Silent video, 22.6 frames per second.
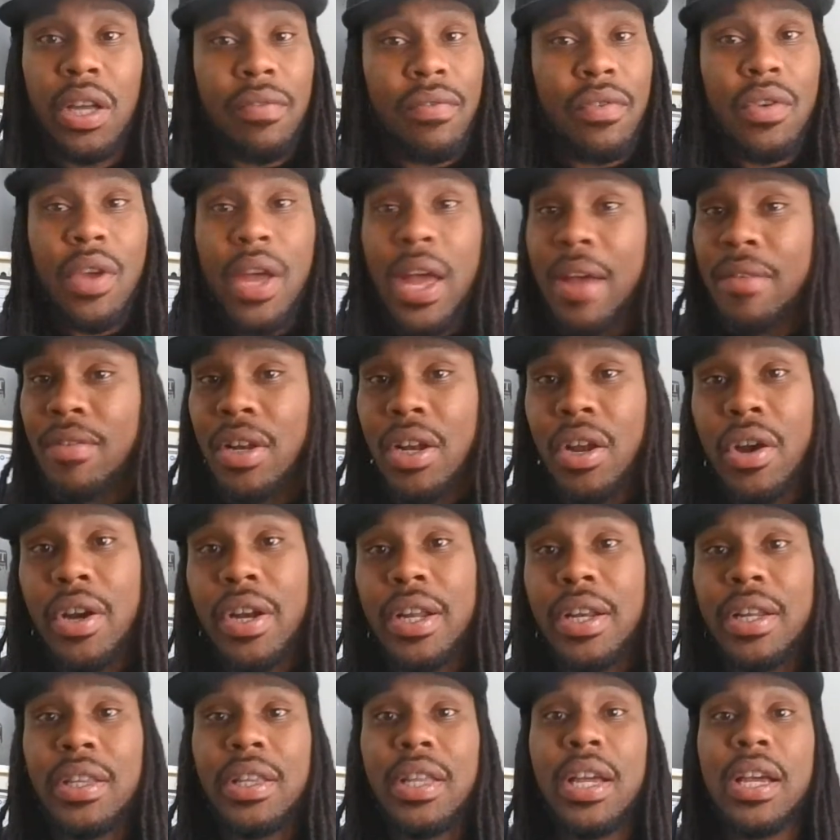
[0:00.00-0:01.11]
If you haven't learned
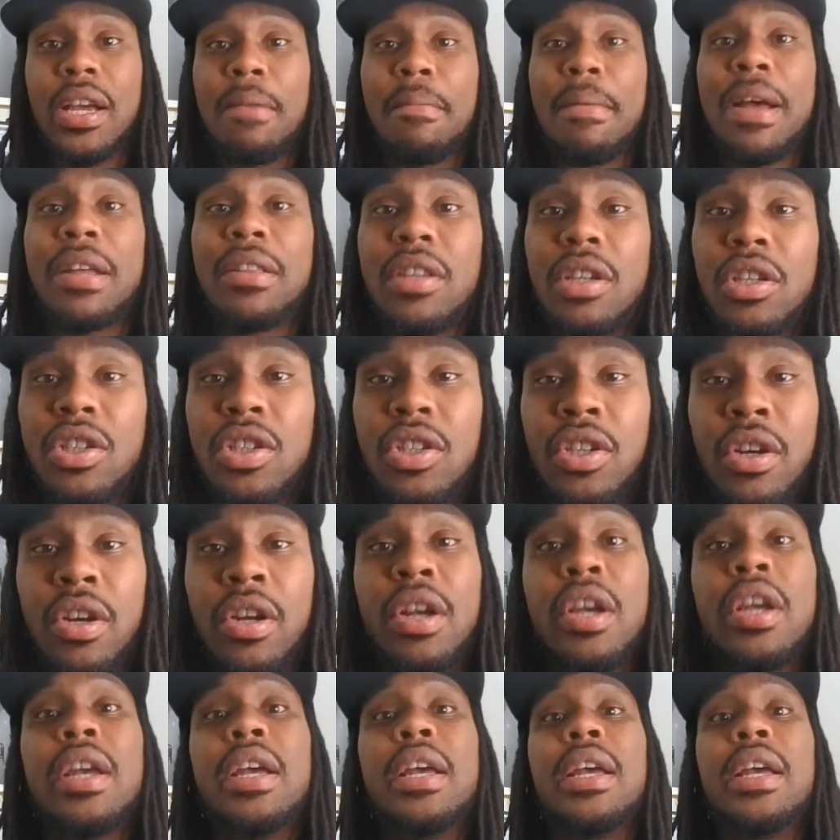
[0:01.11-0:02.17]
anything about this year,